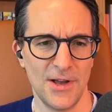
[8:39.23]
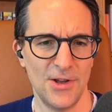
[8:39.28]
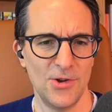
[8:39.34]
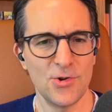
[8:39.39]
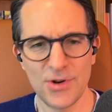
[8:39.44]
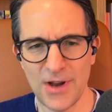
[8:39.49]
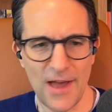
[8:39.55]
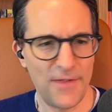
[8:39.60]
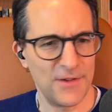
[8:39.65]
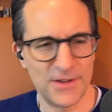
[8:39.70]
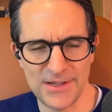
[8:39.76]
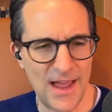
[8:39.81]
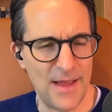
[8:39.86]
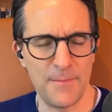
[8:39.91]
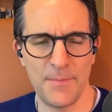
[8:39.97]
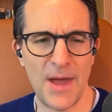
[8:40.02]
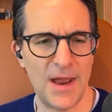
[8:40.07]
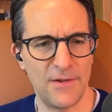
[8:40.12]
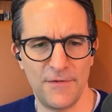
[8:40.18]
you'd get the
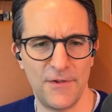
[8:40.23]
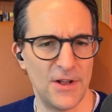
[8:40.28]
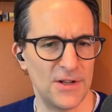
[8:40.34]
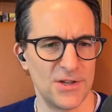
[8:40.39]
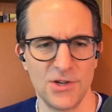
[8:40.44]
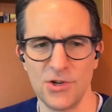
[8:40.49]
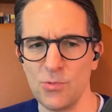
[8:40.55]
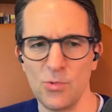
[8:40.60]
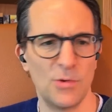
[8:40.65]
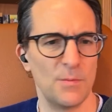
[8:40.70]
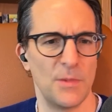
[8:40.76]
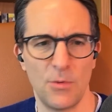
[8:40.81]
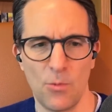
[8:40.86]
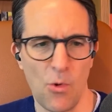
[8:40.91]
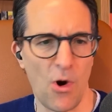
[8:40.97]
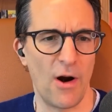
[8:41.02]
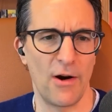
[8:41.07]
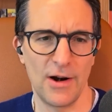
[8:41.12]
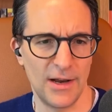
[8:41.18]
same benefits and you wouldn't be
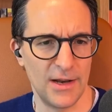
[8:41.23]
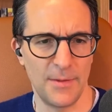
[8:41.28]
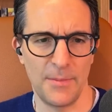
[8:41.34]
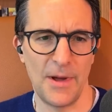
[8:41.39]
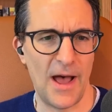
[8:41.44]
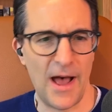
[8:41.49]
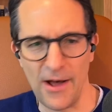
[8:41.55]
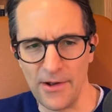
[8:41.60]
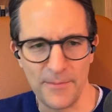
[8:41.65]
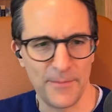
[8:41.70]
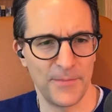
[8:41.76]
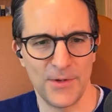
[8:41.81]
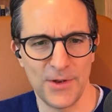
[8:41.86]
worrying about,